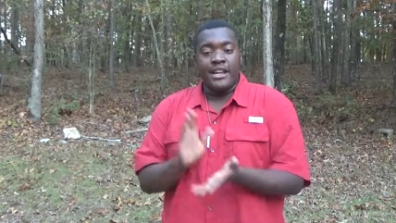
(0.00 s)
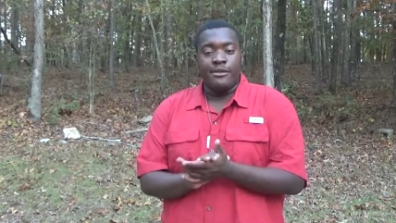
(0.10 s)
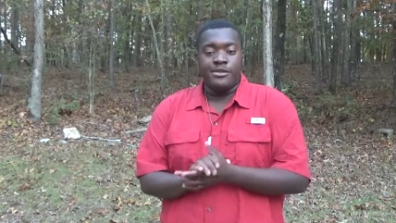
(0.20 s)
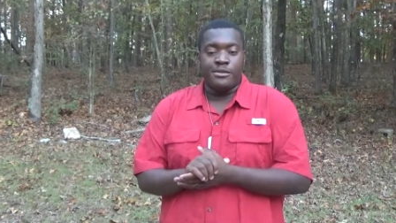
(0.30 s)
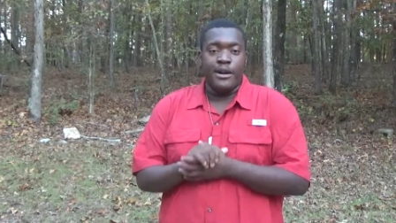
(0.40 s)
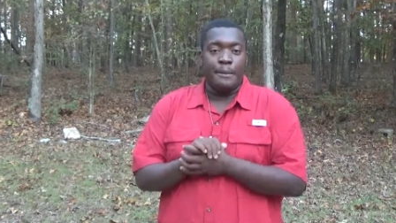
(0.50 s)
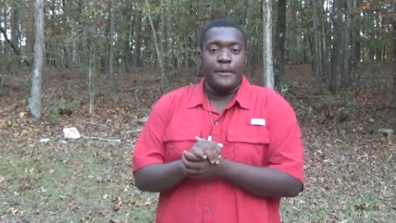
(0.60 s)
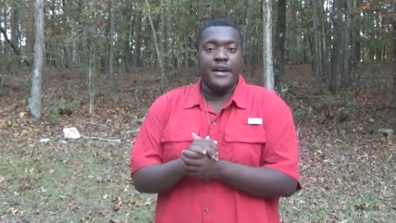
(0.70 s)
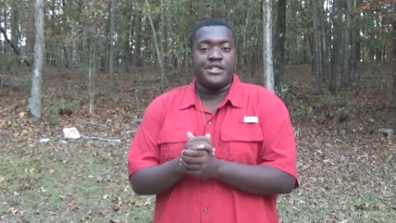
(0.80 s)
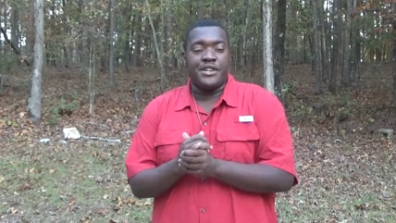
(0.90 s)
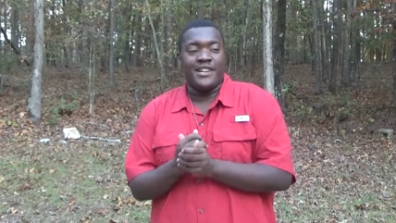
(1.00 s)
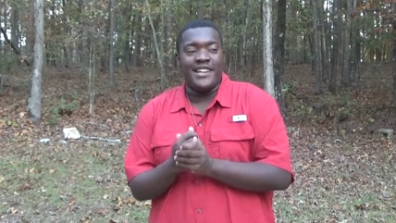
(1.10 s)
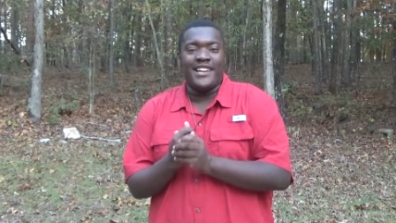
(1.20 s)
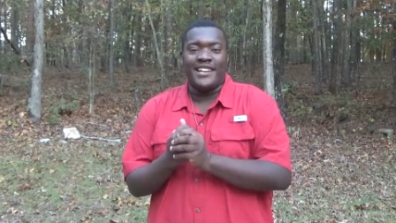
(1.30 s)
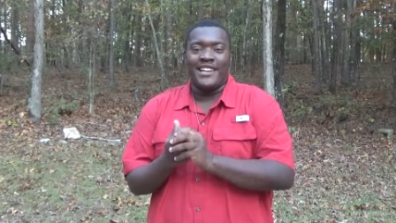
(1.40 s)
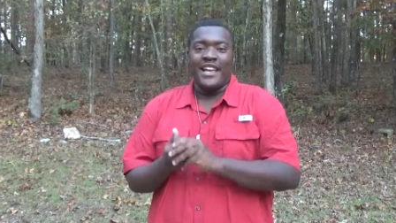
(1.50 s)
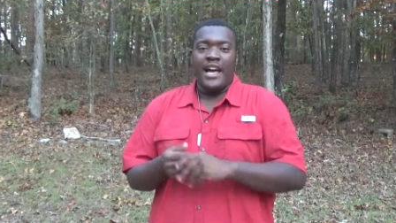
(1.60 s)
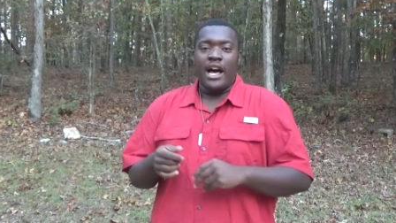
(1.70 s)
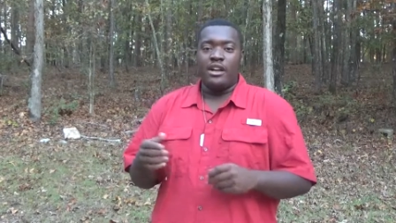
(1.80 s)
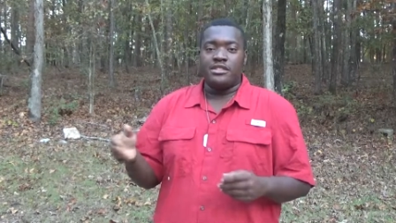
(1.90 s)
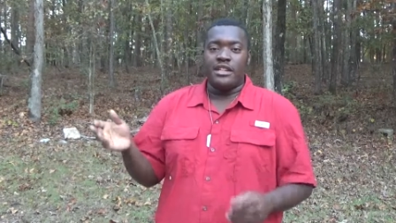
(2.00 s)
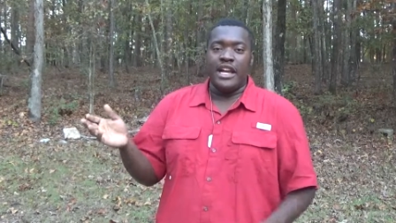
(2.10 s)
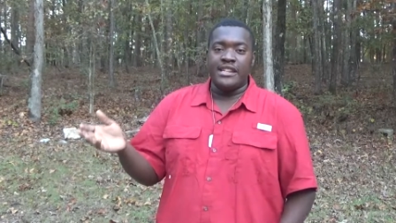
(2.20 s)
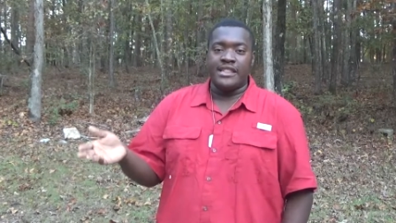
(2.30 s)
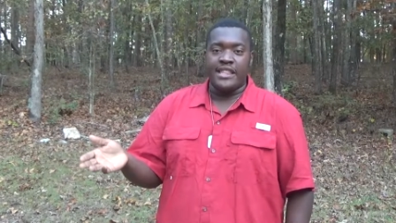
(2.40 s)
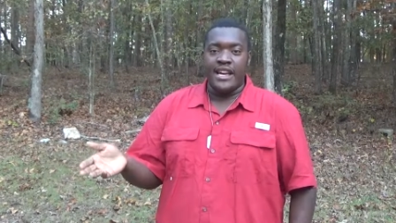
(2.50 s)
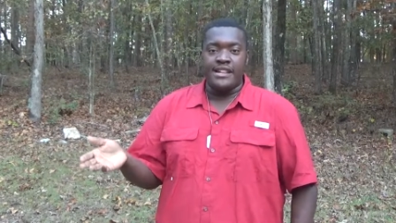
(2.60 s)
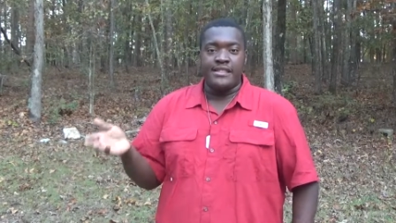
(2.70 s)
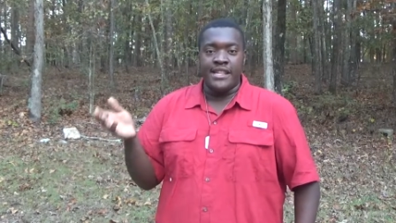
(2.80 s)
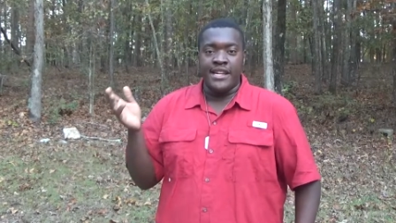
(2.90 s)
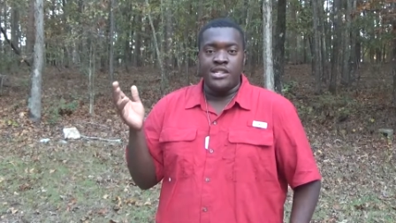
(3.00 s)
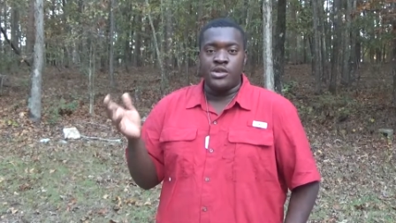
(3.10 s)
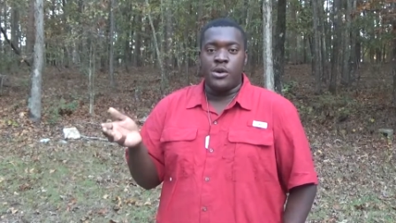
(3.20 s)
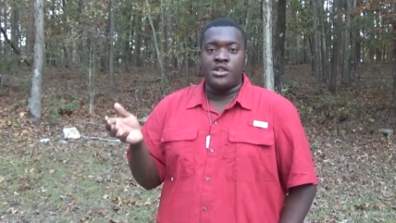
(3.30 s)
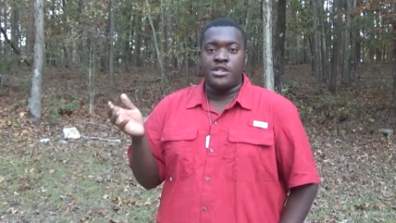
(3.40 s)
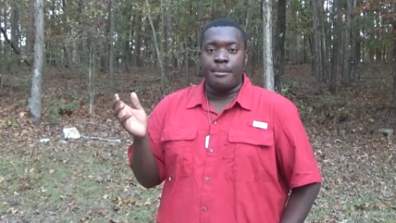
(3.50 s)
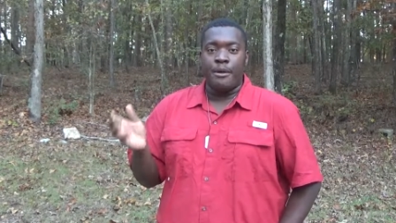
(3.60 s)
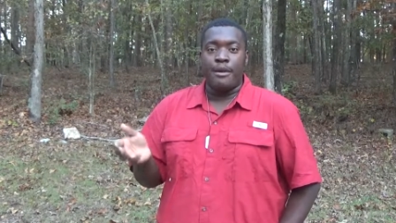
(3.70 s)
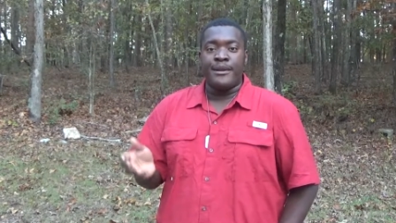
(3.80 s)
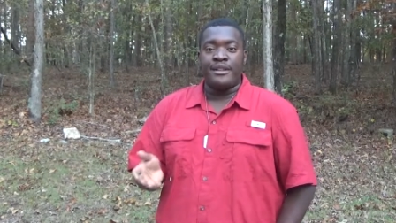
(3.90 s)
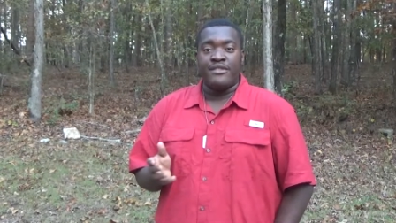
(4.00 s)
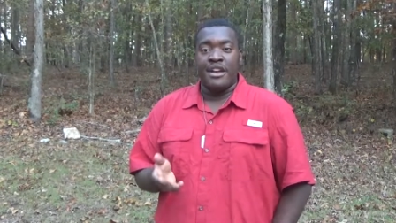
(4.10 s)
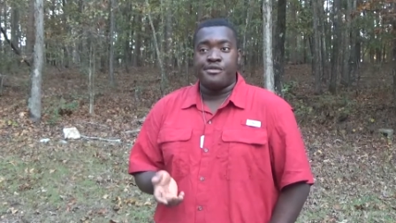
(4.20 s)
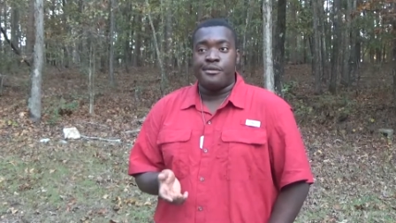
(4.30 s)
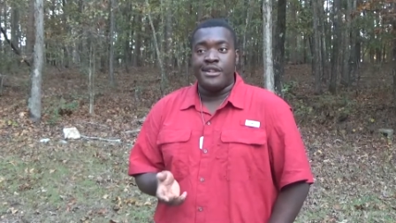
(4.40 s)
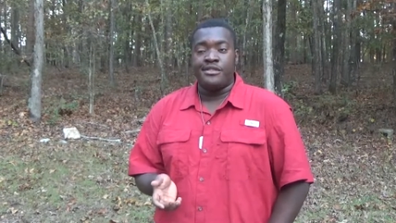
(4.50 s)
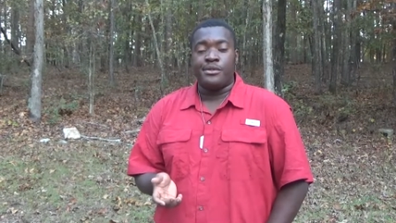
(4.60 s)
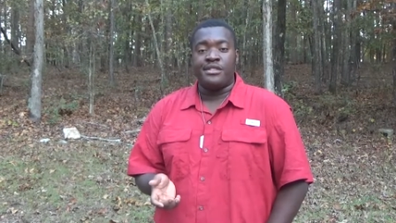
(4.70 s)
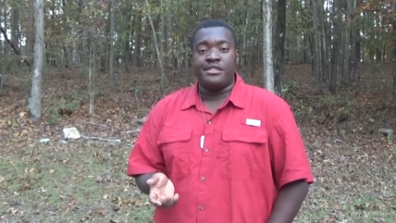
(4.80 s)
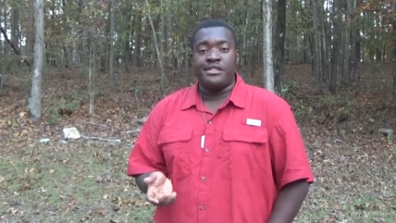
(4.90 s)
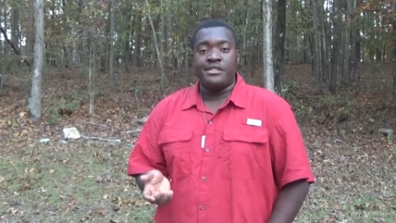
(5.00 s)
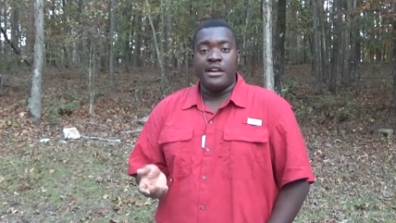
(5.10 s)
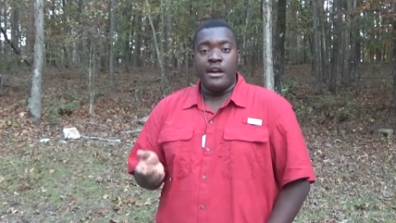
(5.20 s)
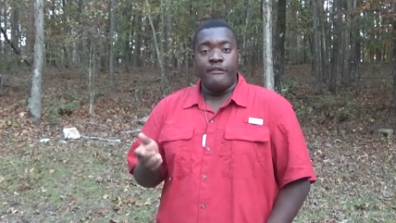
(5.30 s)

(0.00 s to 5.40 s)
It was a real pleasure. I also like to thank the Georgia Department of Natural Resources